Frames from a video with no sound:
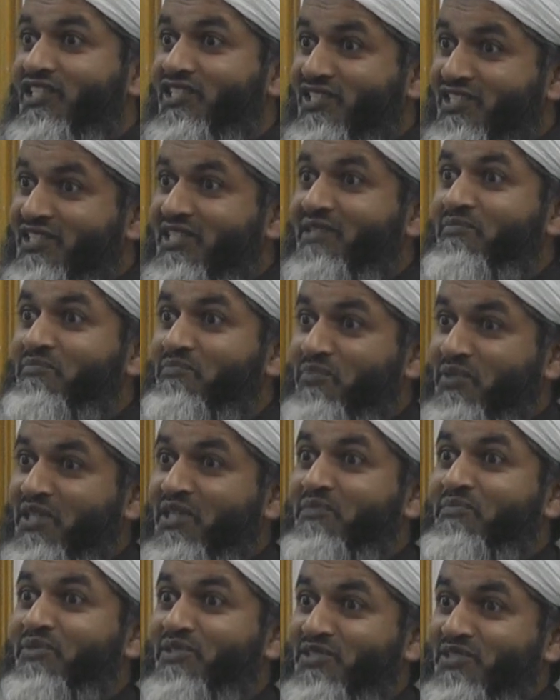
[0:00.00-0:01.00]
Justin
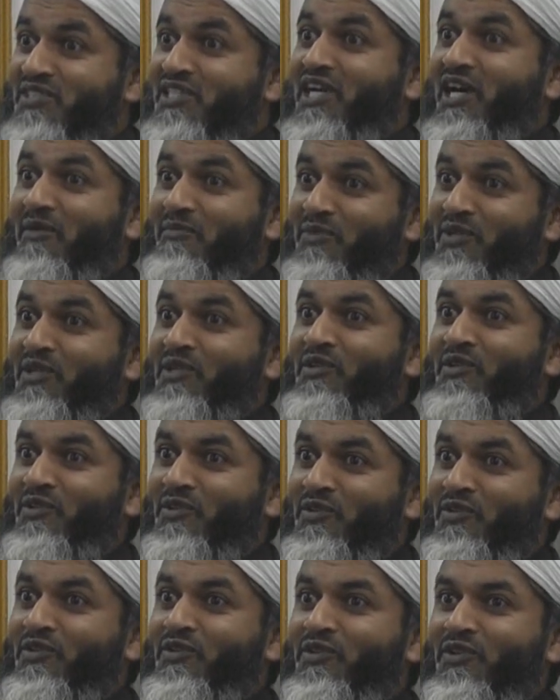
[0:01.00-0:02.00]
Bieber's coming.
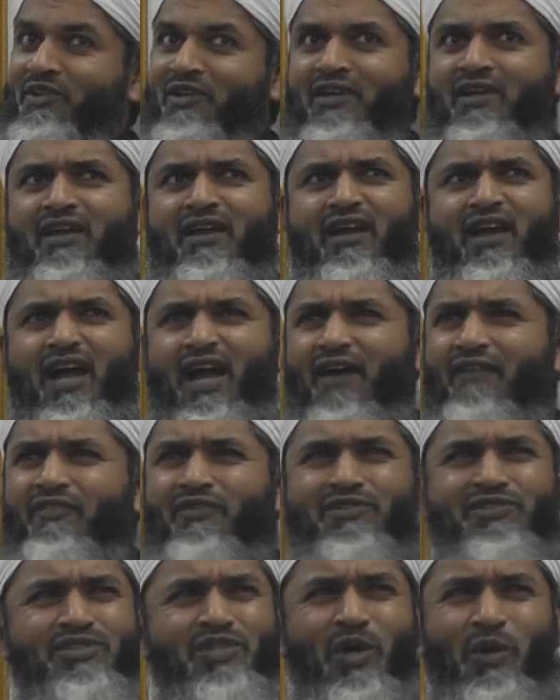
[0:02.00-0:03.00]

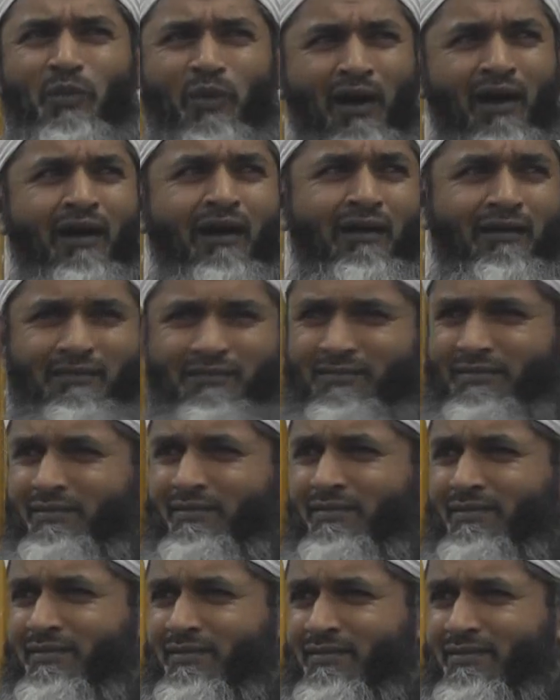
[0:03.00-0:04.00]
I thought, so what?
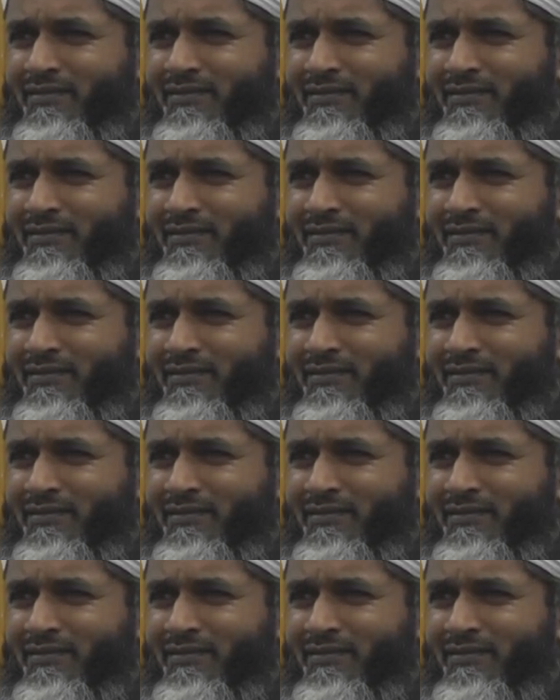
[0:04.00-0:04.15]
